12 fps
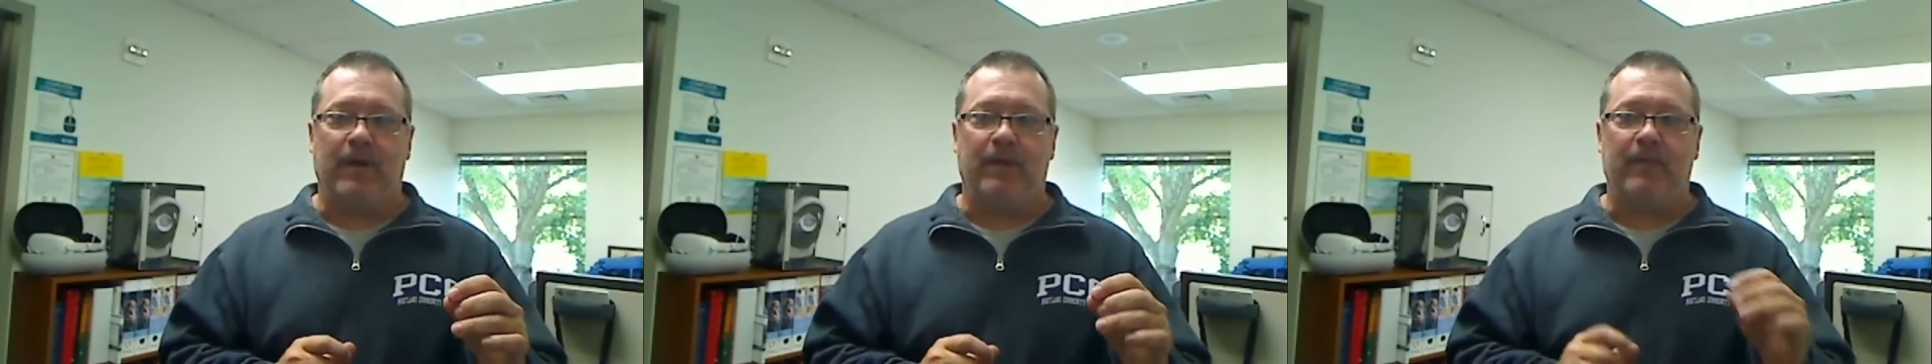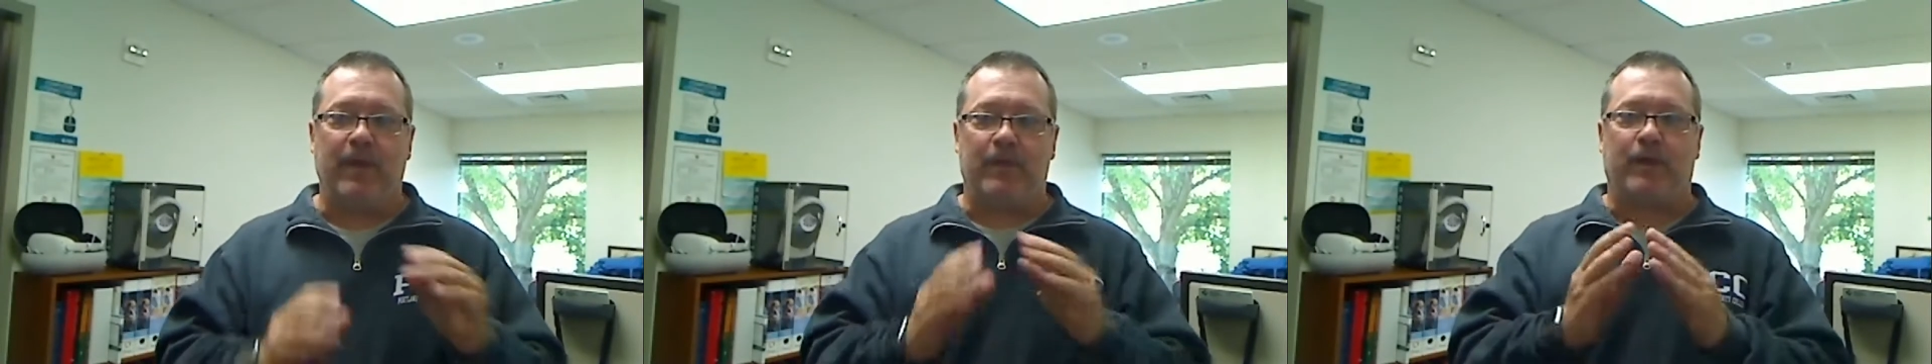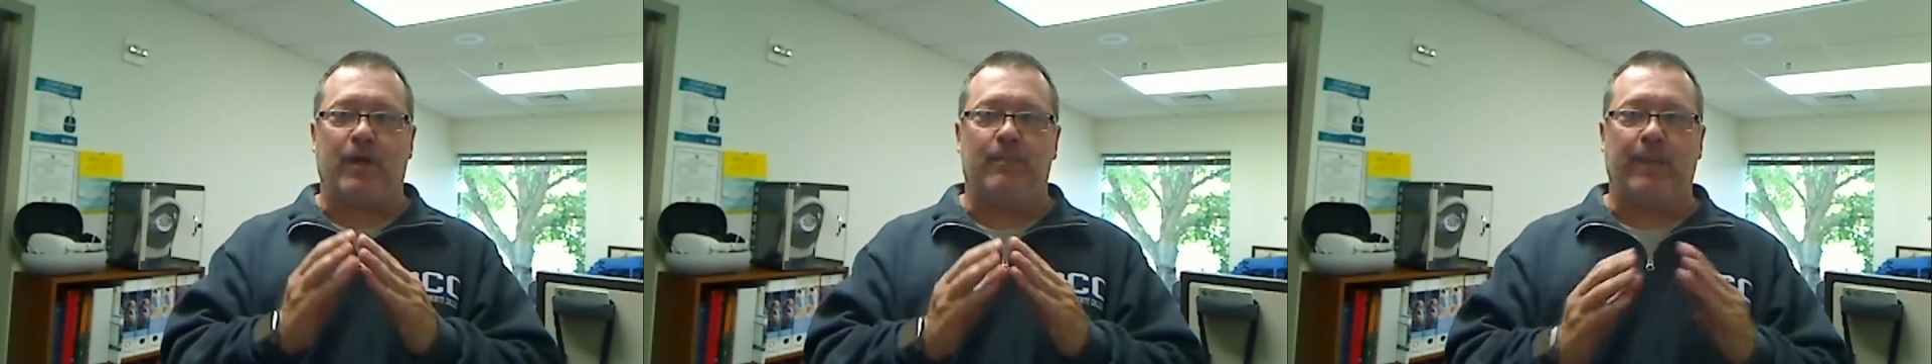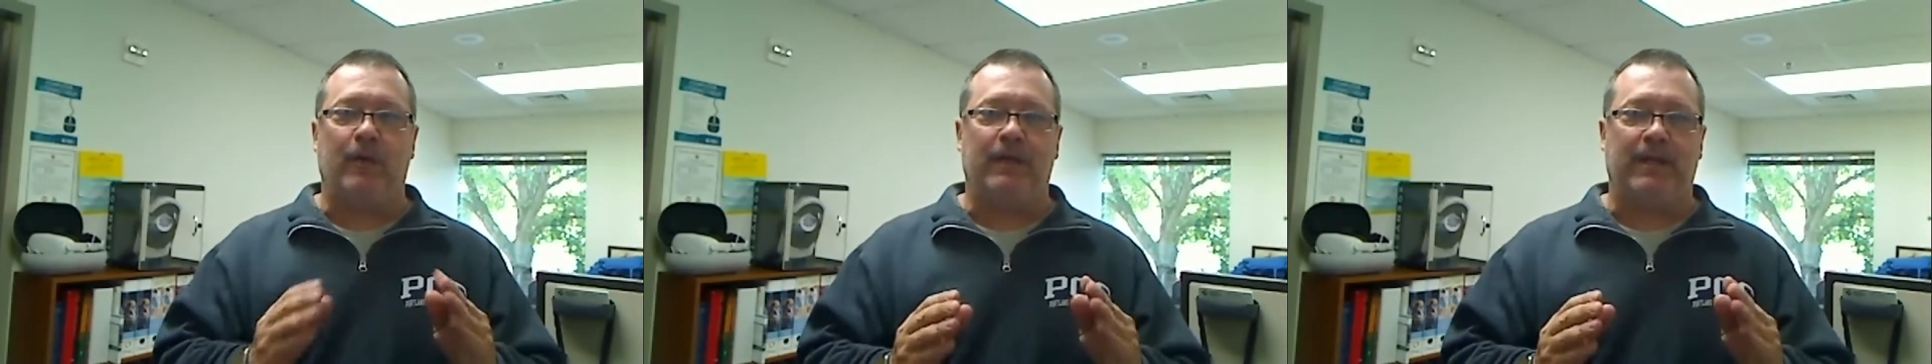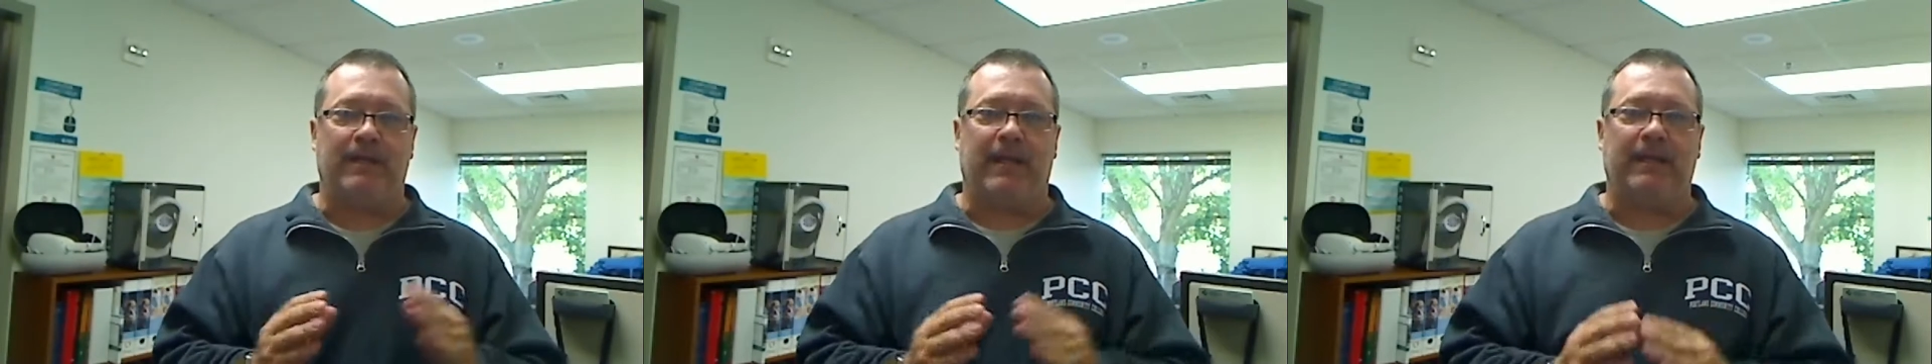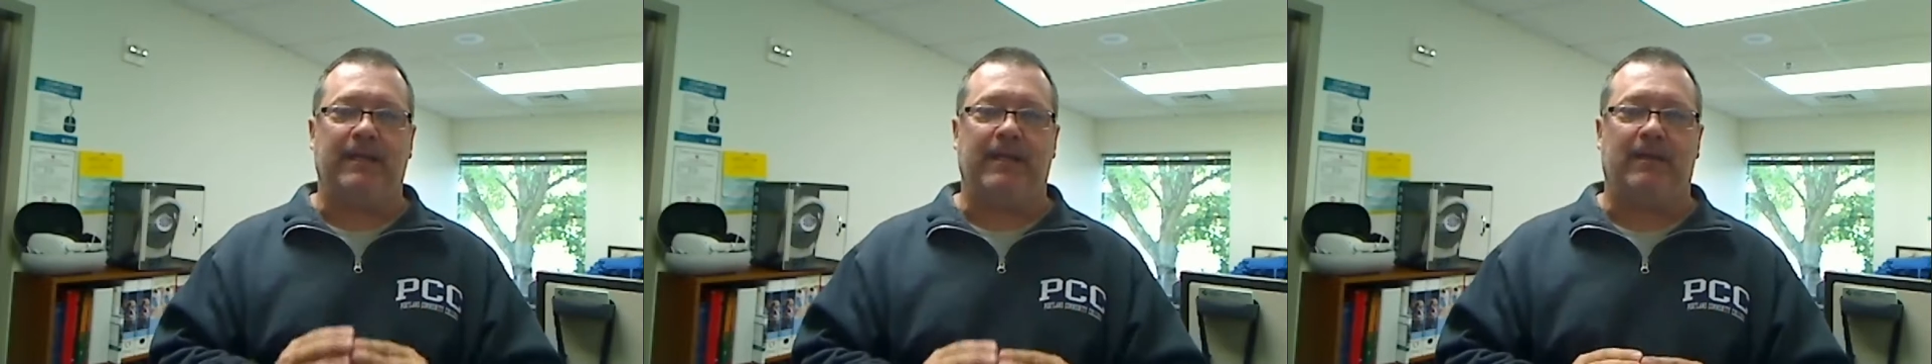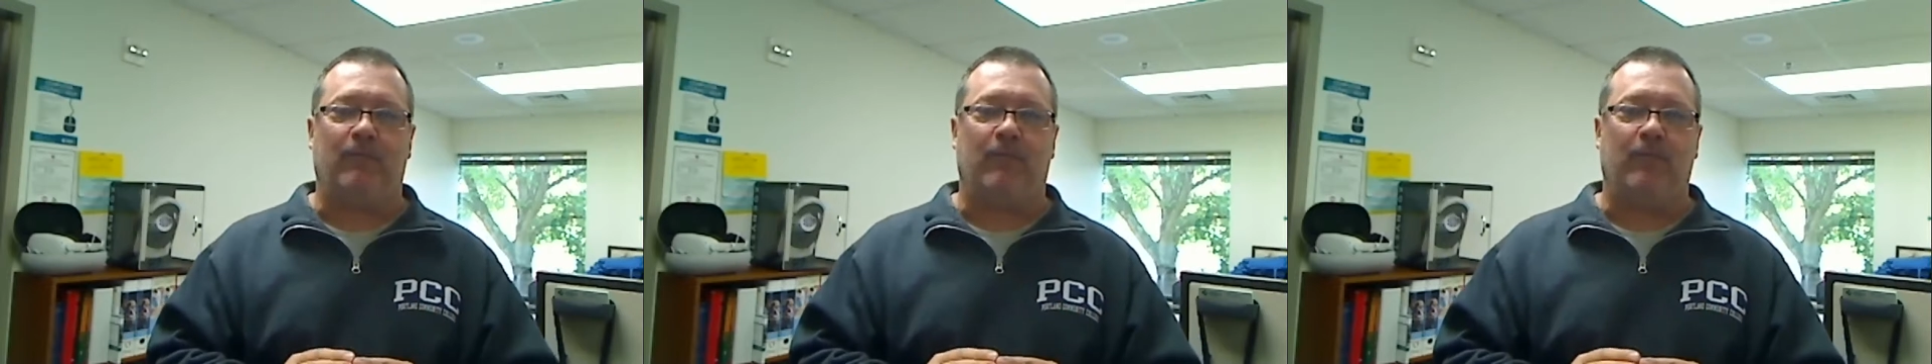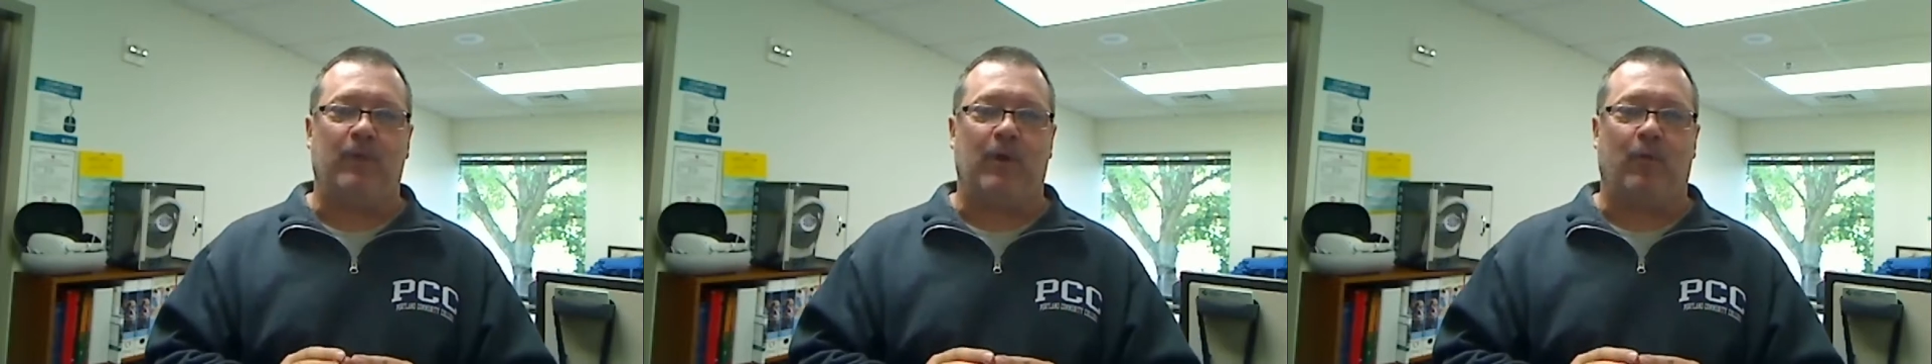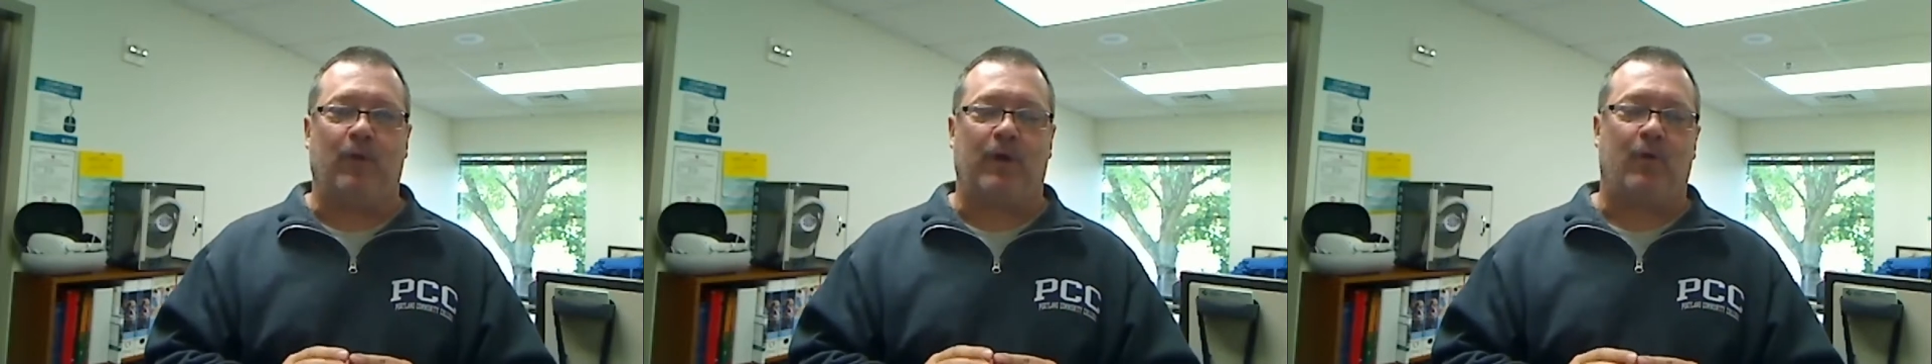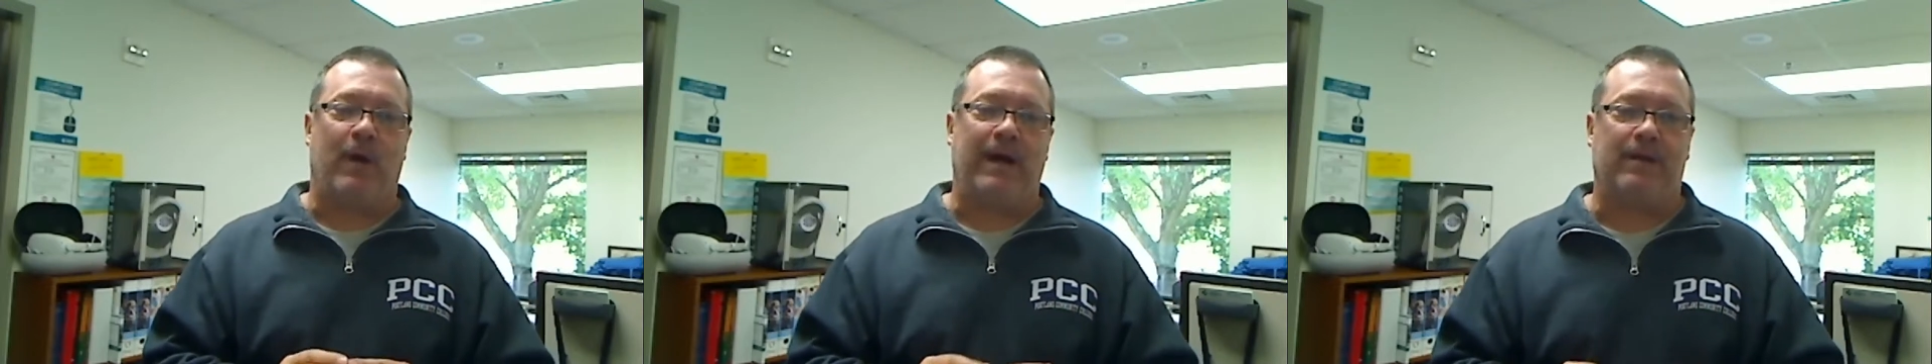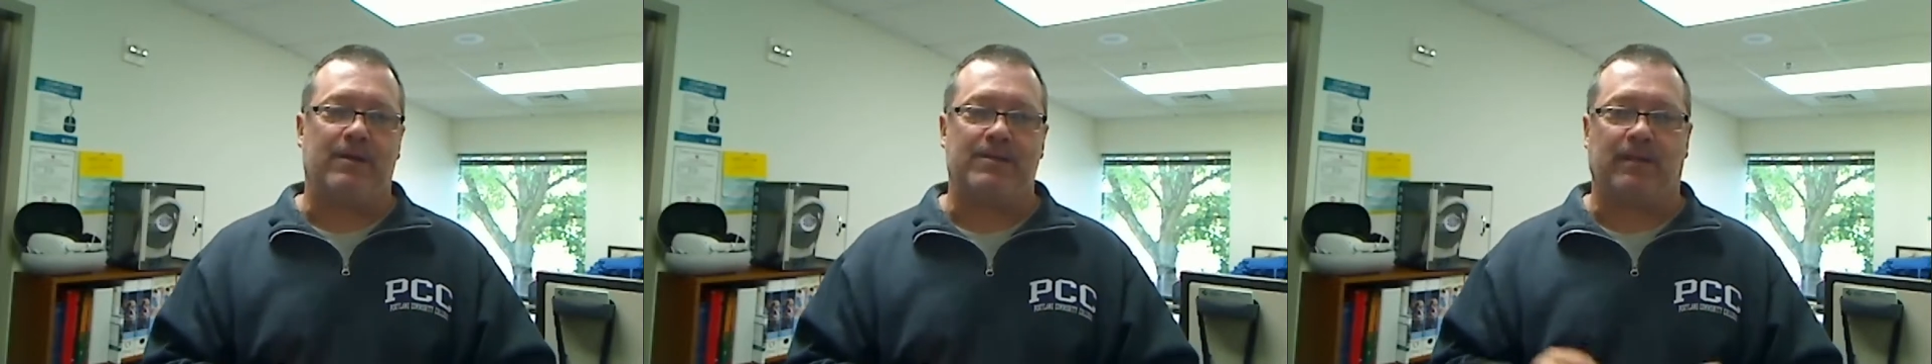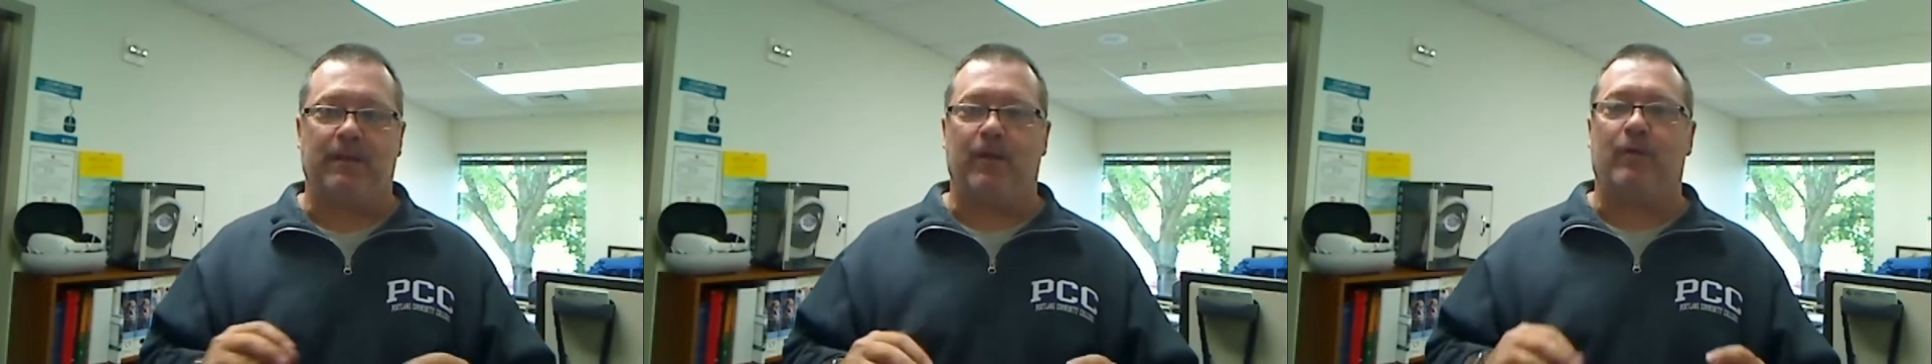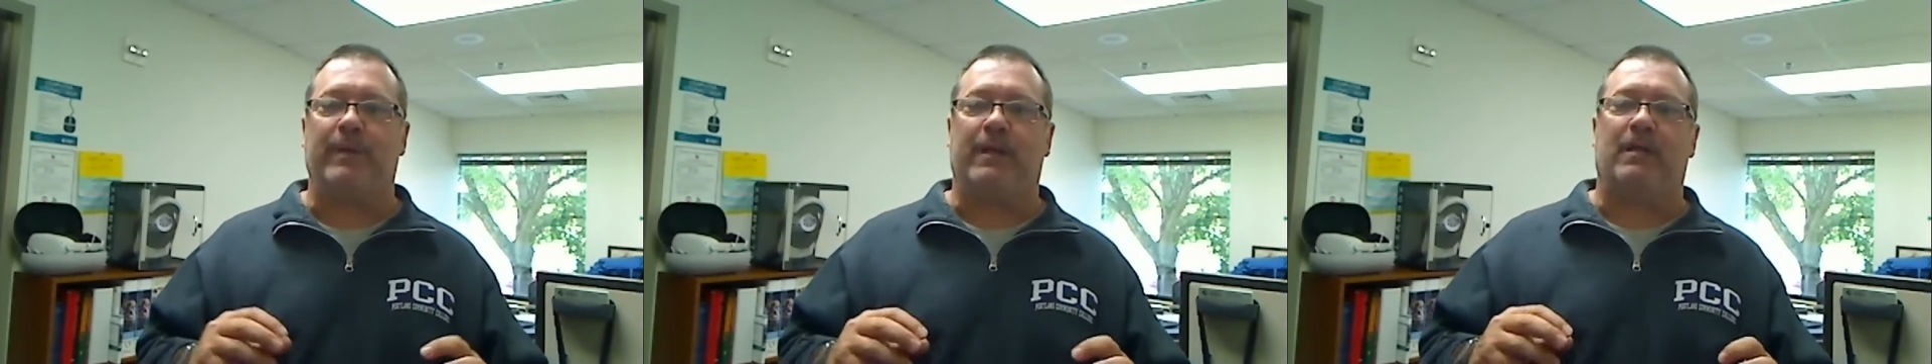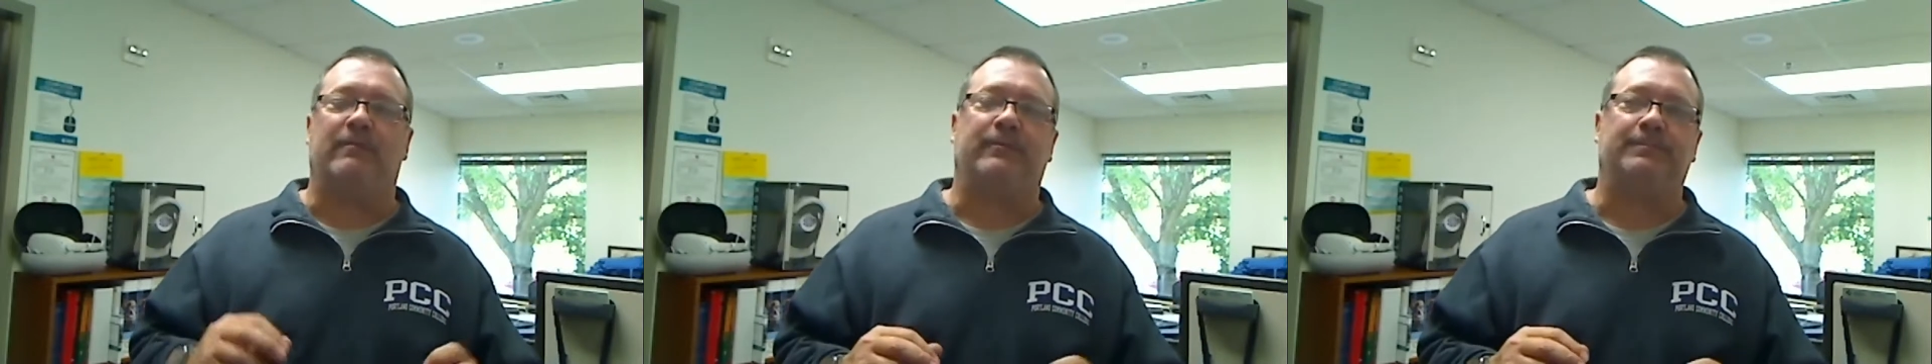the other component that I think, you know, requires a little bit of